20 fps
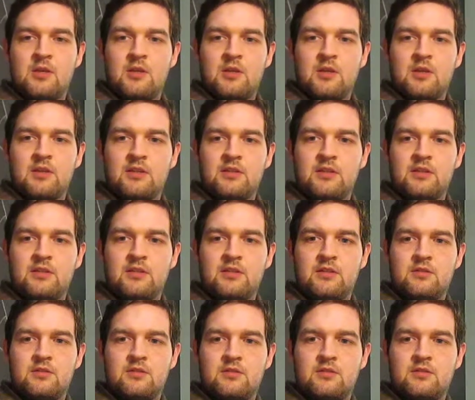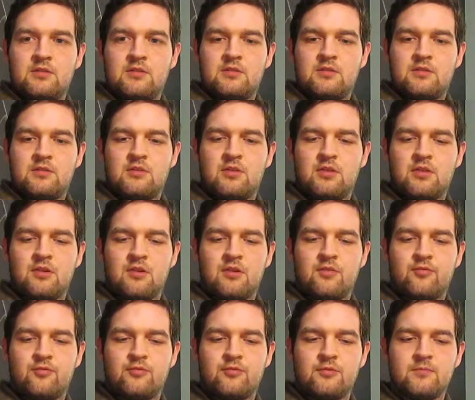I took
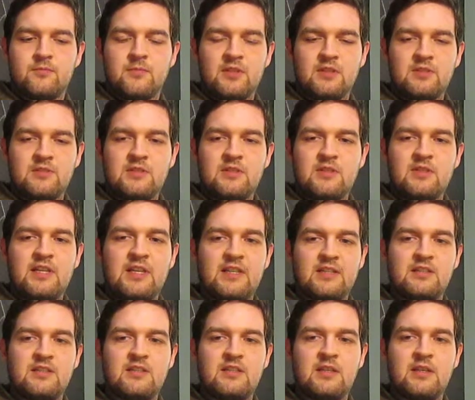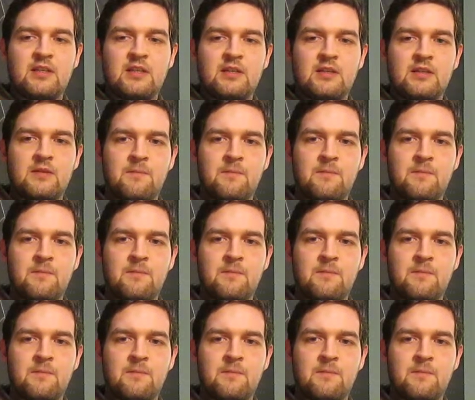off from London yesterday